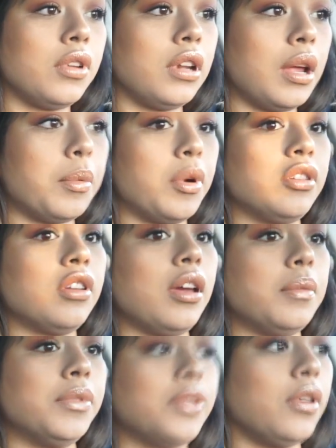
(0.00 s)
I'm on
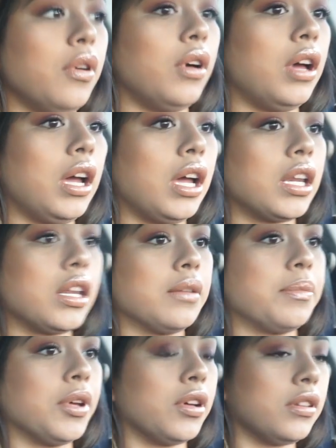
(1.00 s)
time, so I need to
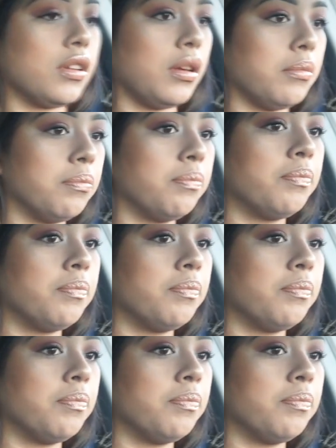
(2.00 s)
be on time.